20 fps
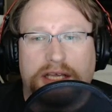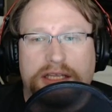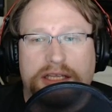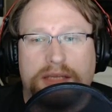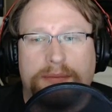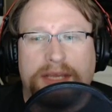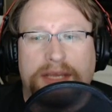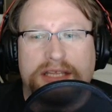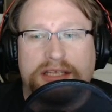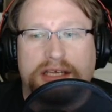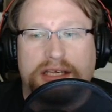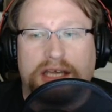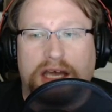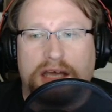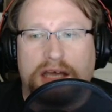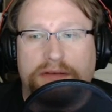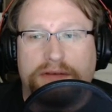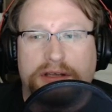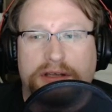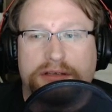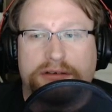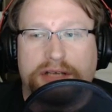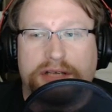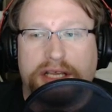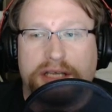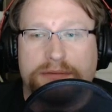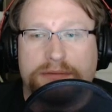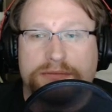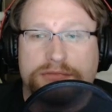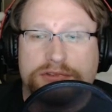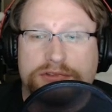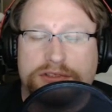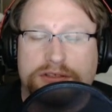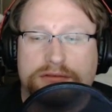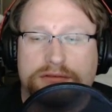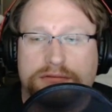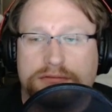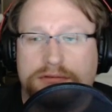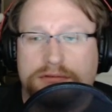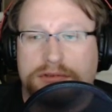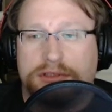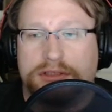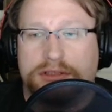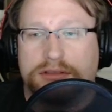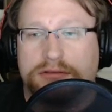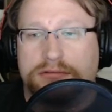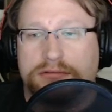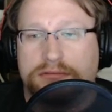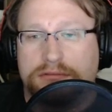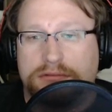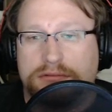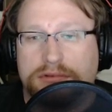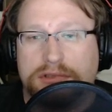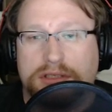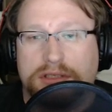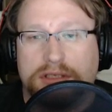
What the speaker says: And they made the Godfather game, so, you know.